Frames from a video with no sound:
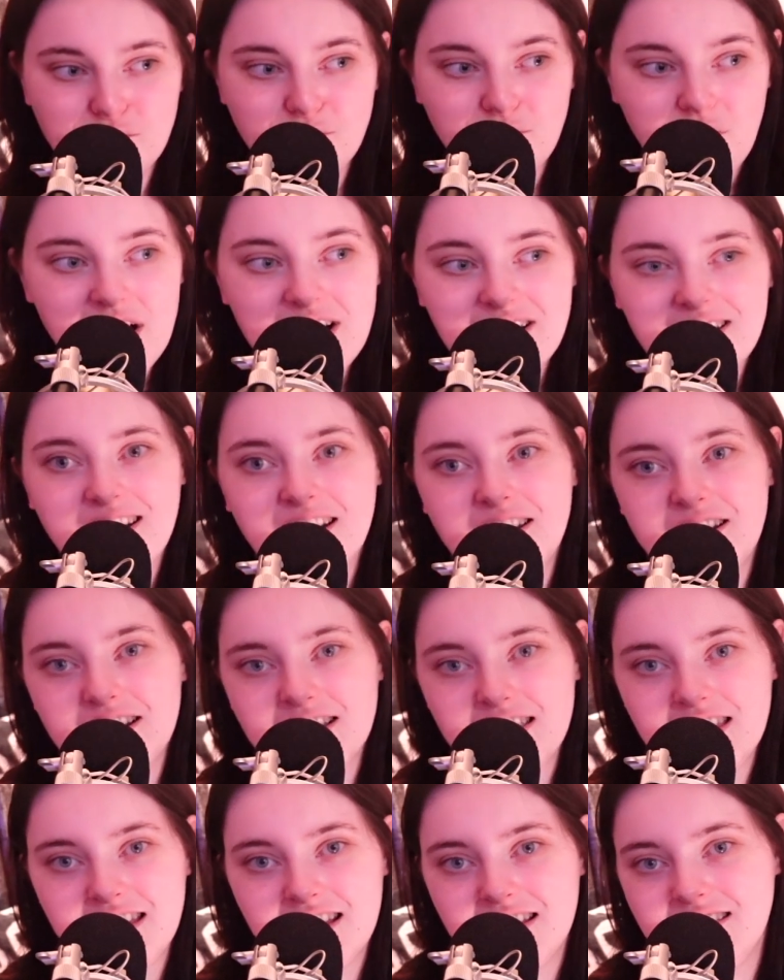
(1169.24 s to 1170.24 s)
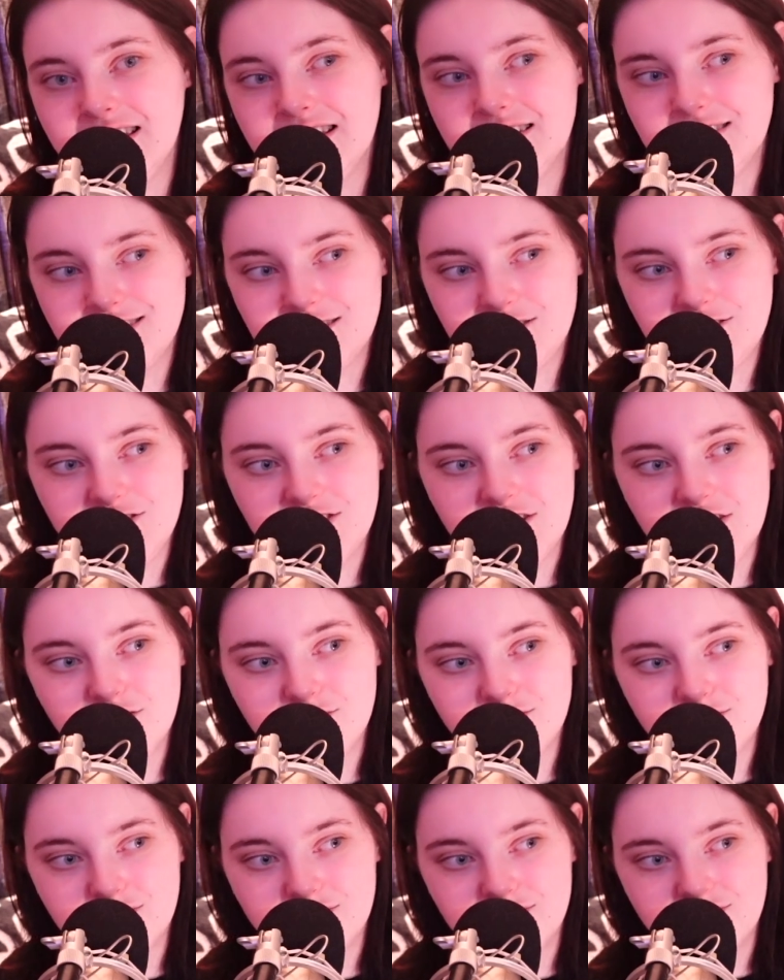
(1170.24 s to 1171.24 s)
work currently in the industry,
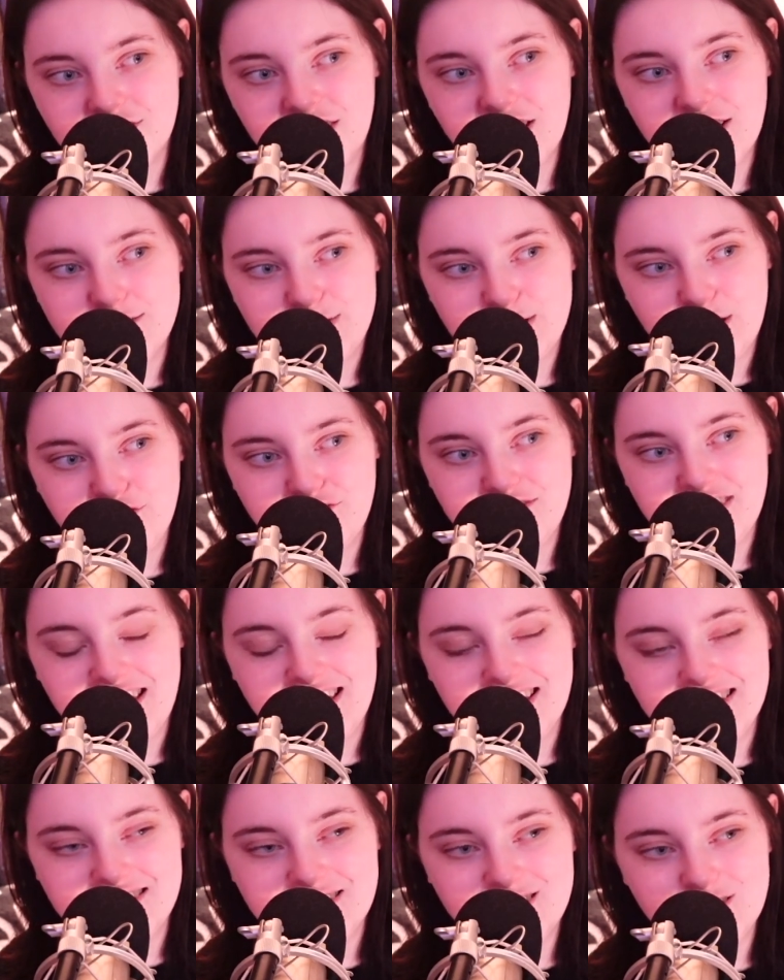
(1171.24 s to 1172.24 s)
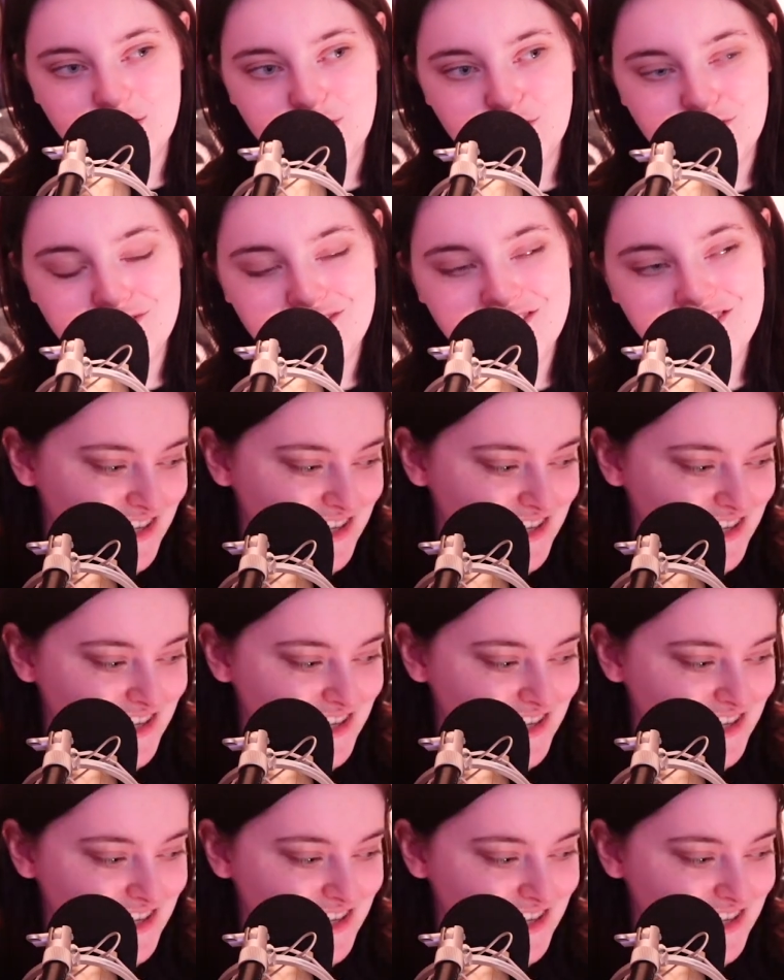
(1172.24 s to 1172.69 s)
you'll know how tough that is too.